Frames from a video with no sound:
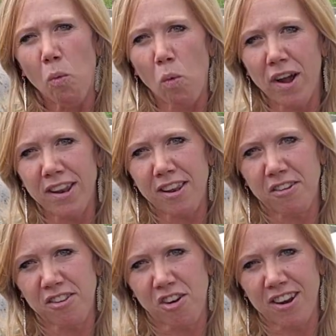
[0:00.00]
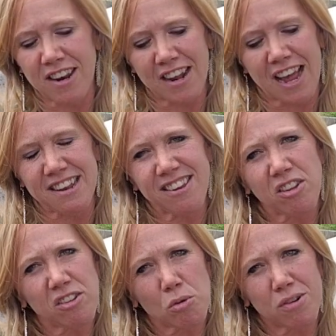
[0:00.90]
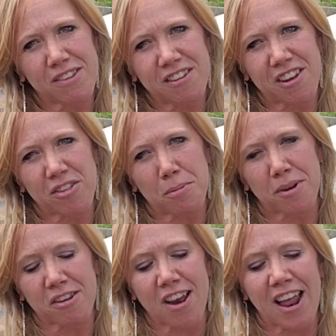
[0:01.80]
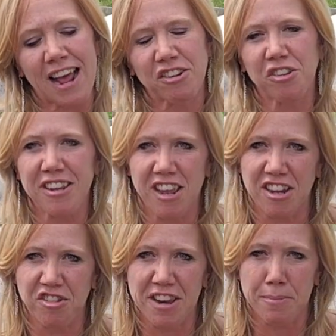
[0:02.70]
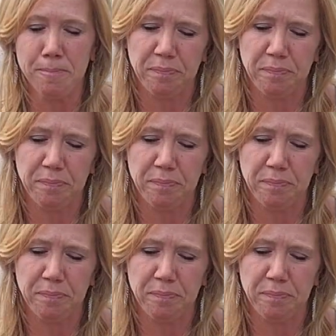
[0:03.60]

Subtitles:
1, they're starting to kind of tilt towards each other, but they're not actually touching.